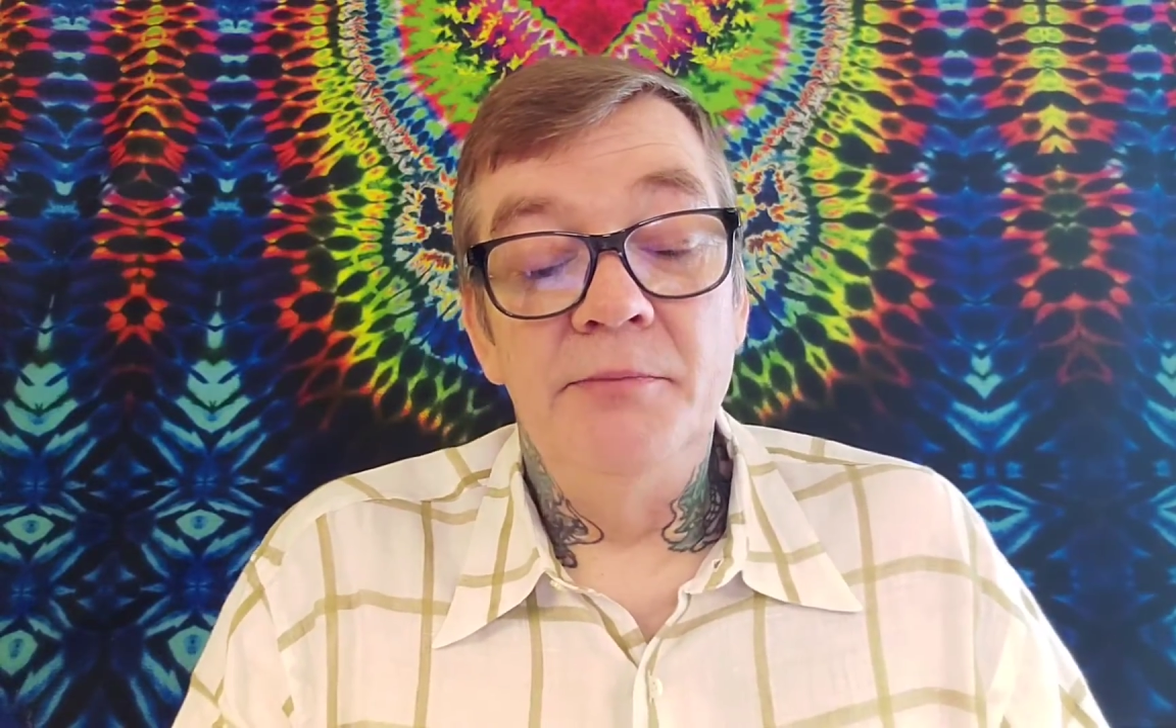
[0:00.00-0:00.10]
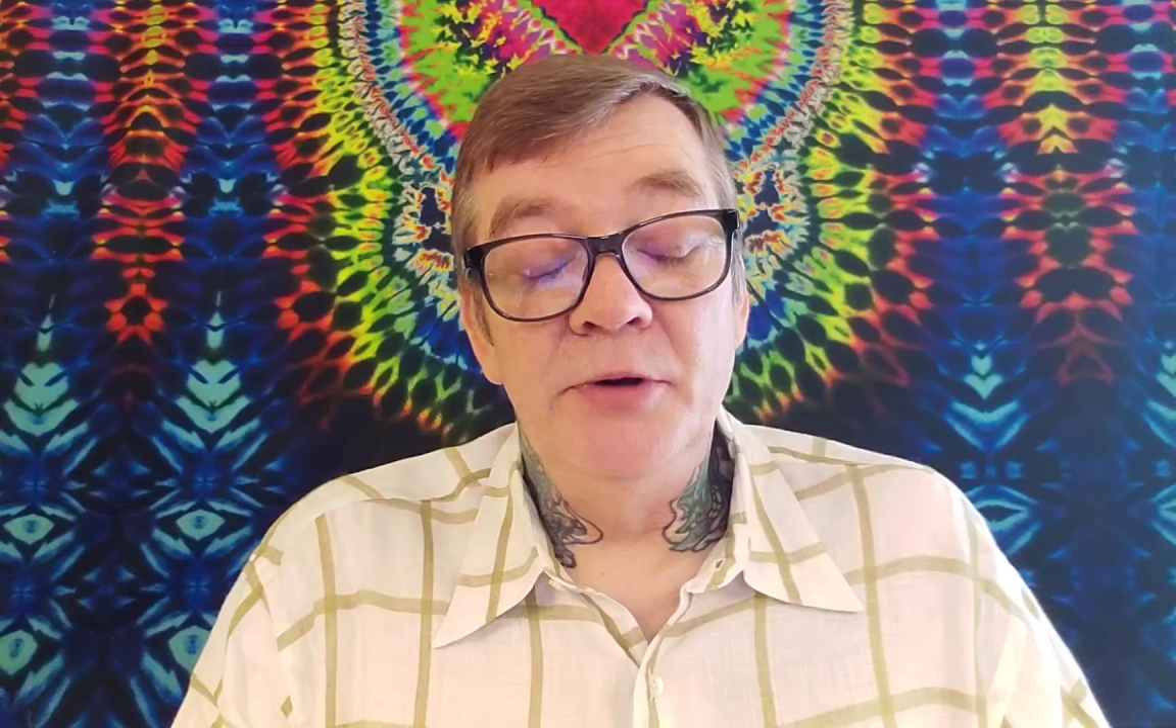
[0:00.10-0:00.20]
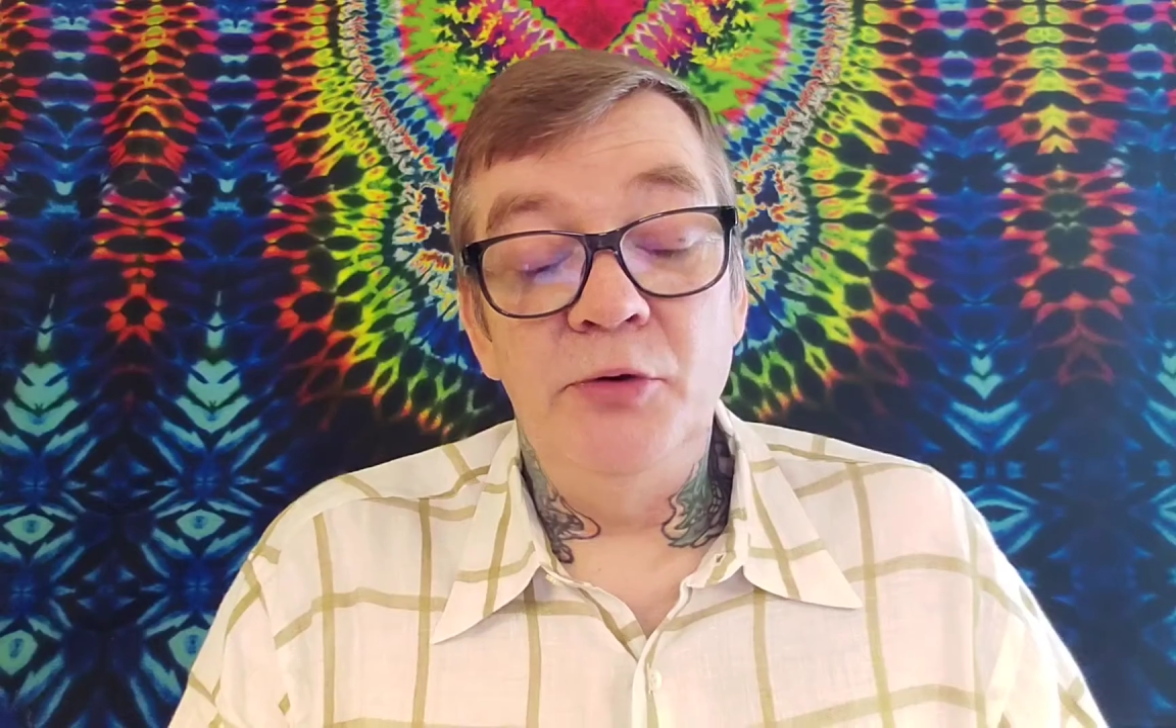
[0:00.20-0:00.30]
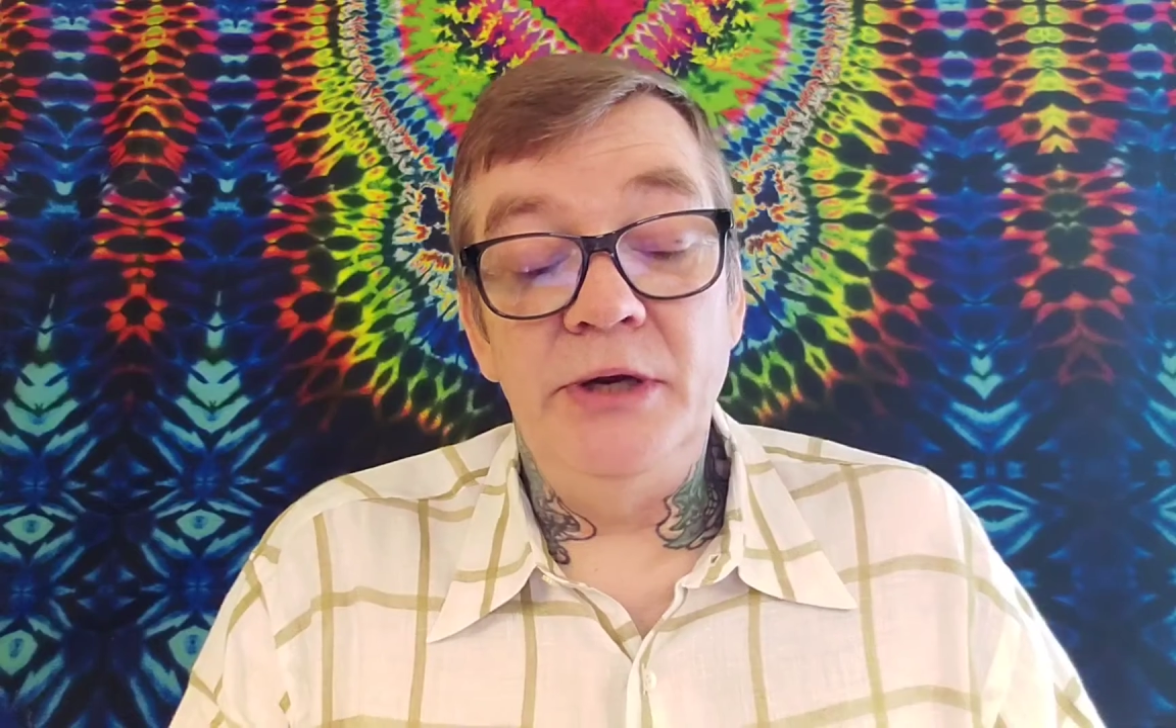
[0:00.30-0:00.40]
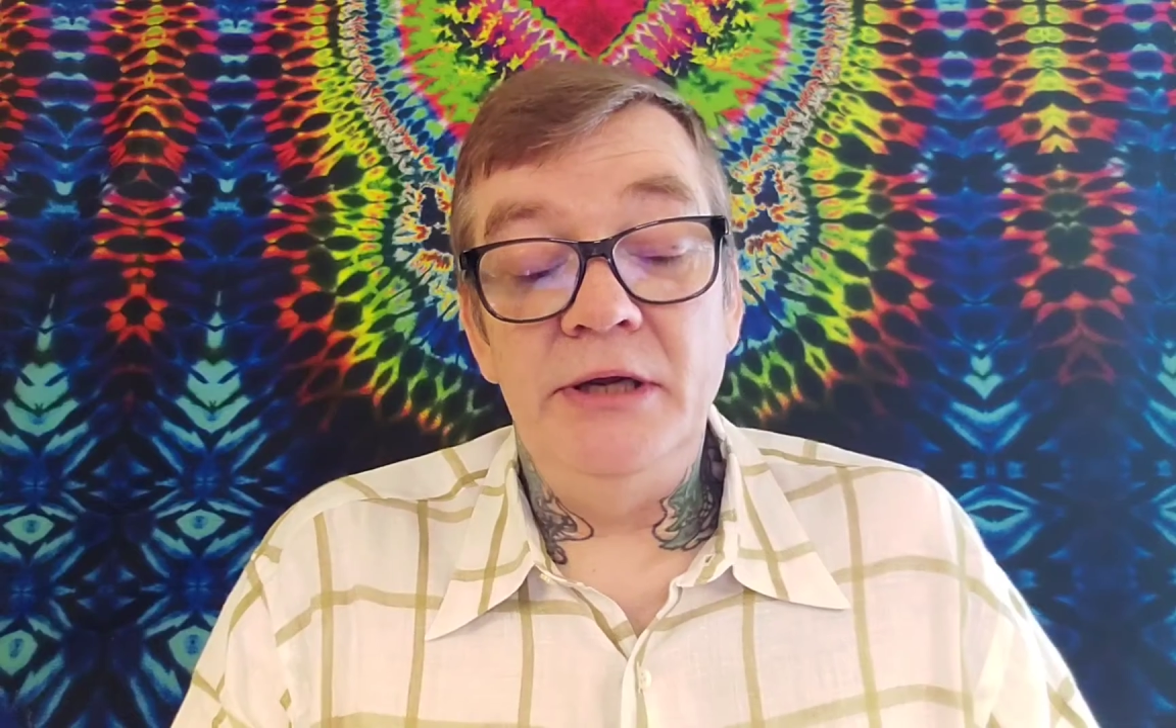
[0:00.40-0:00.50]

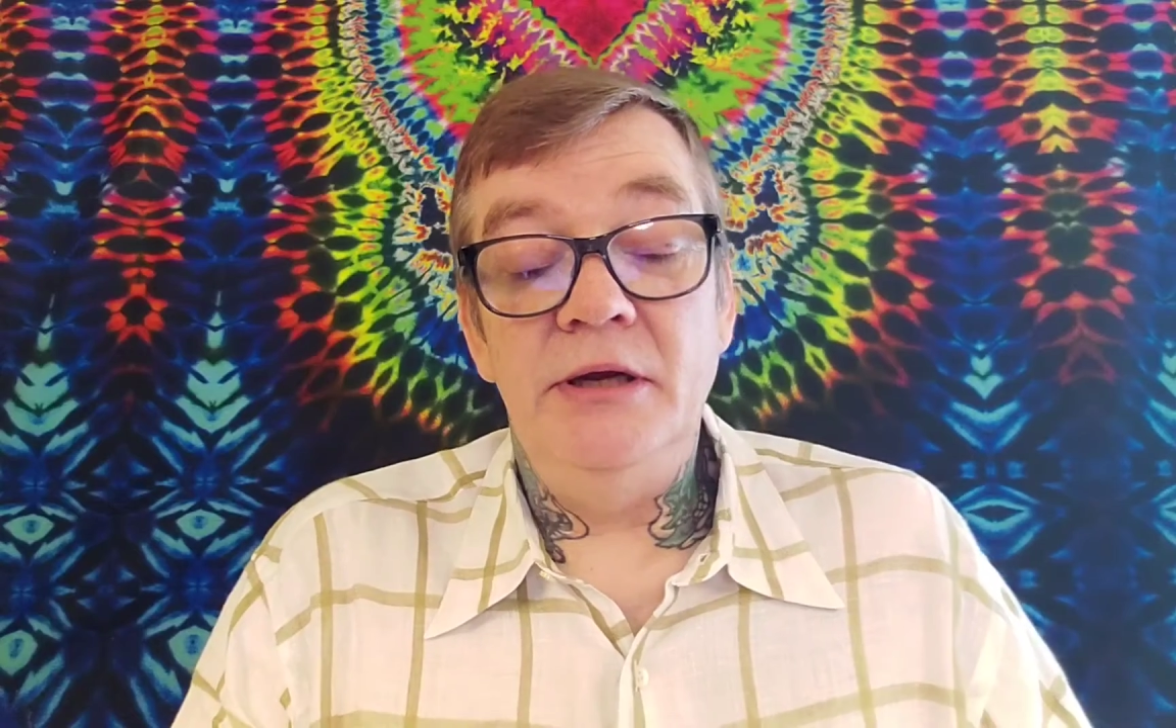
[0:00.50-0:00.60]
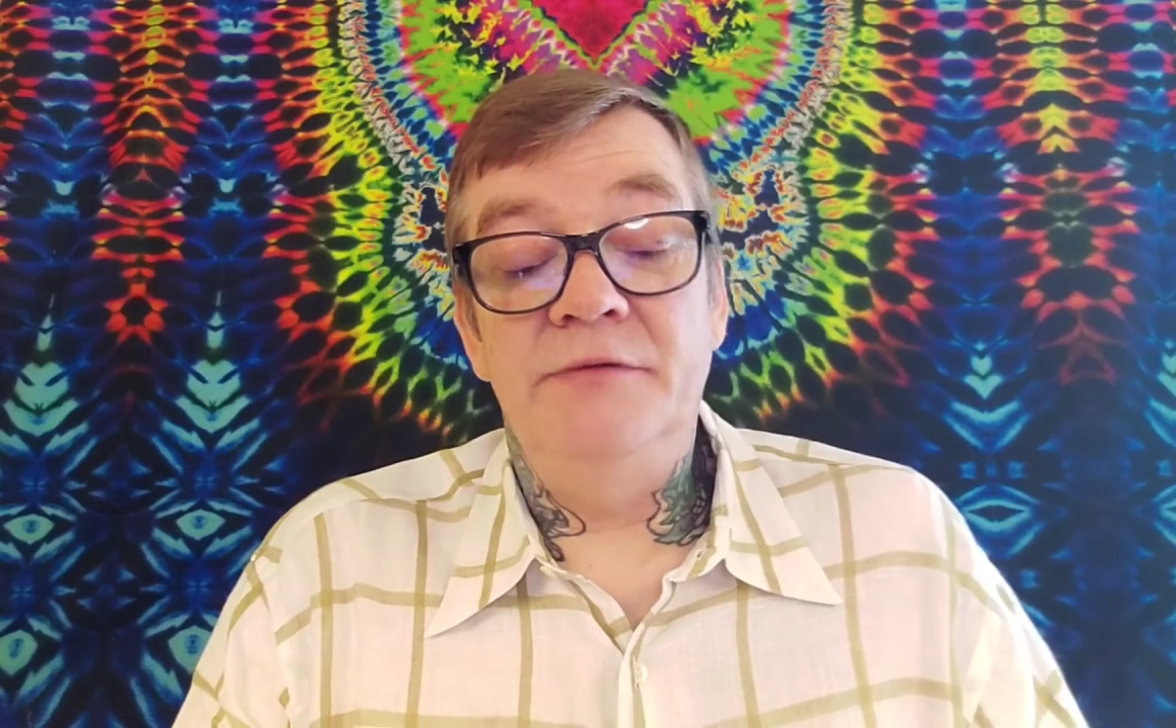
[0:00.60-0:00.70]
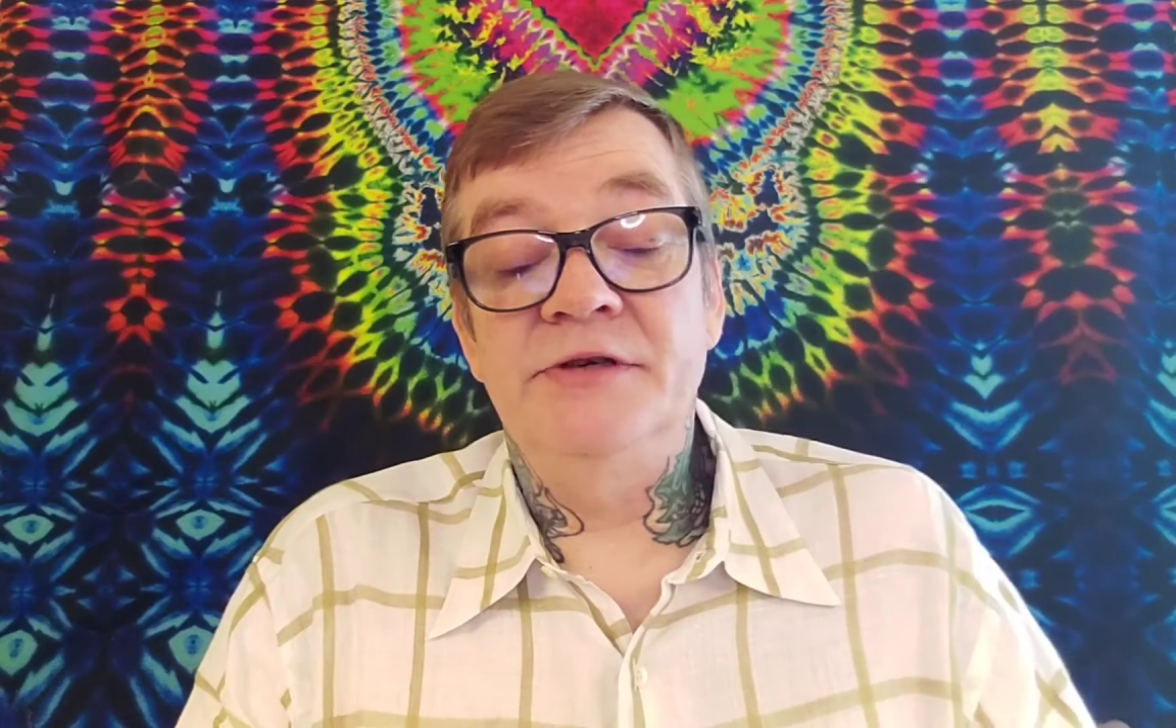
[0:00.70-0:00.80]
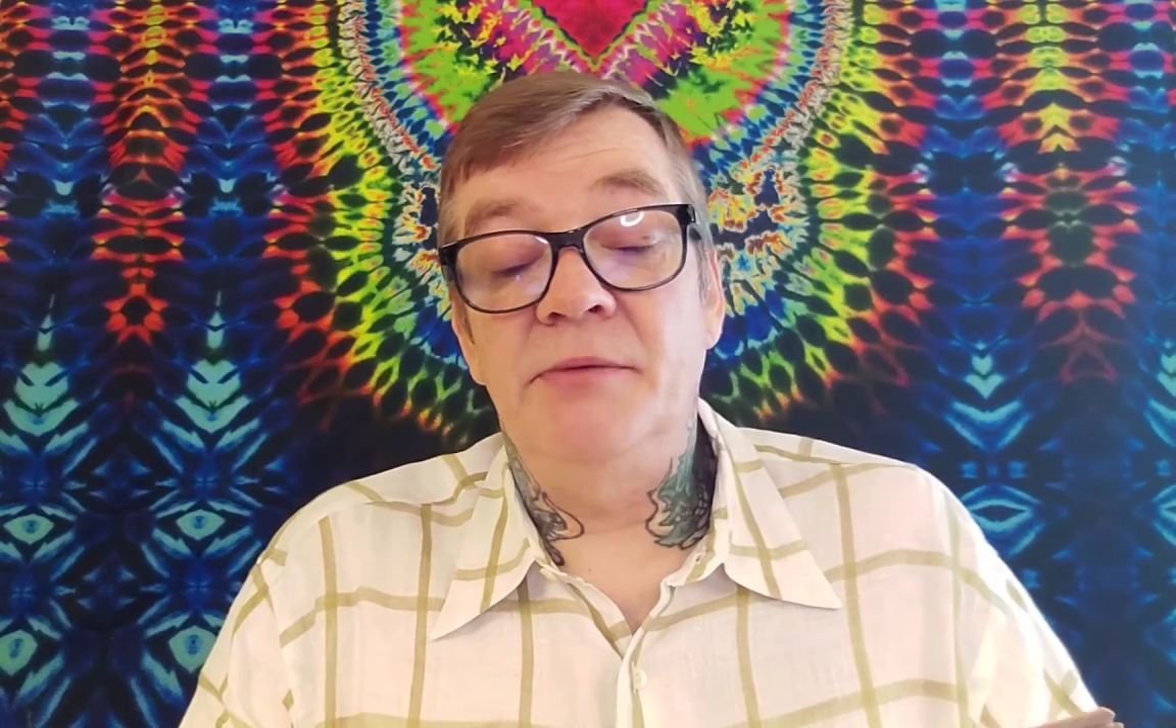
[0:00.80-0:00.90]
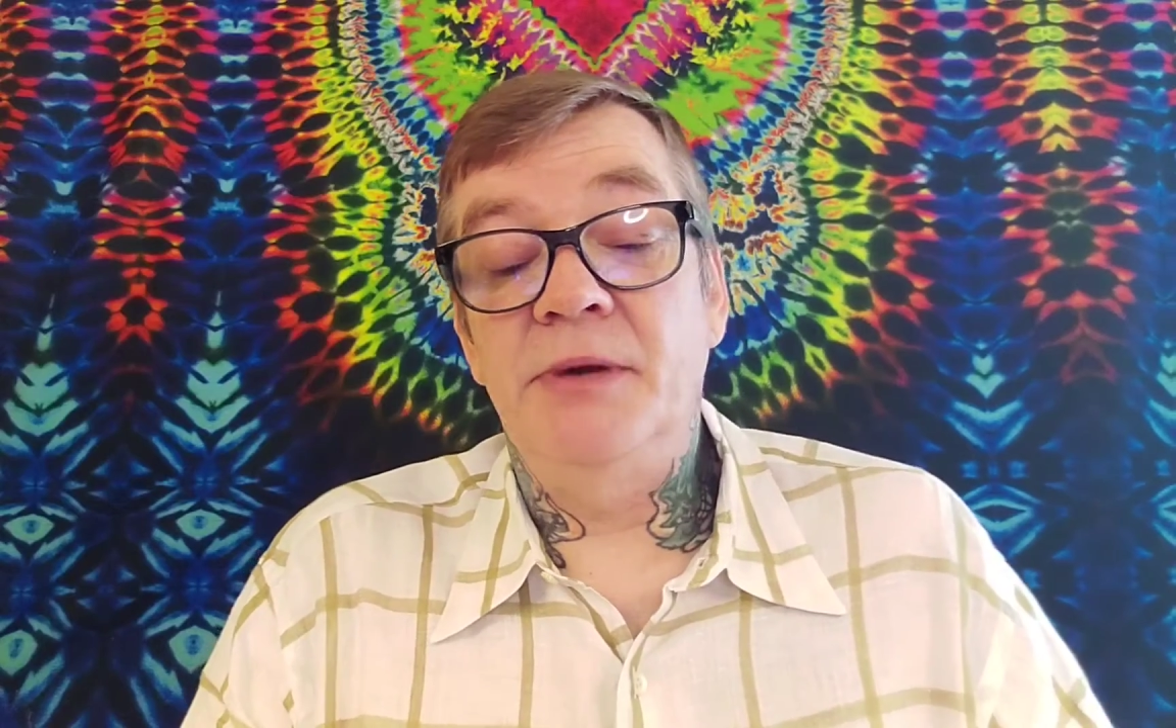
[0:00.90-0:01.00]
Beauty
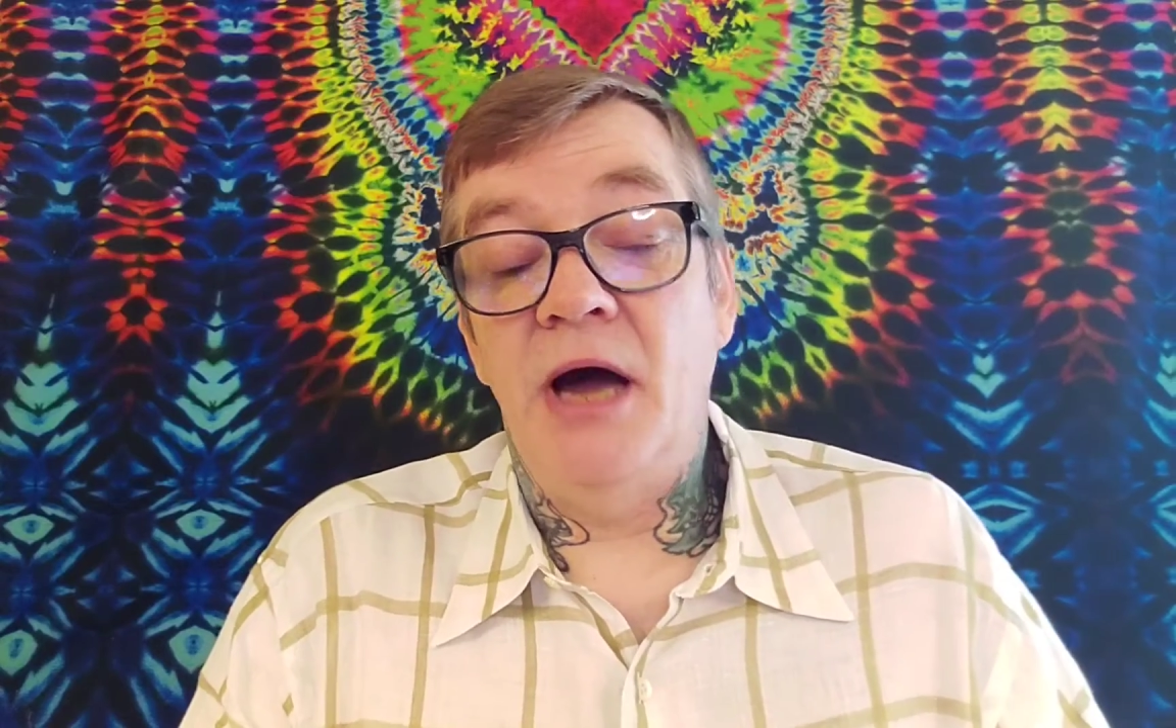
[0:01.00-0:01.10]
of some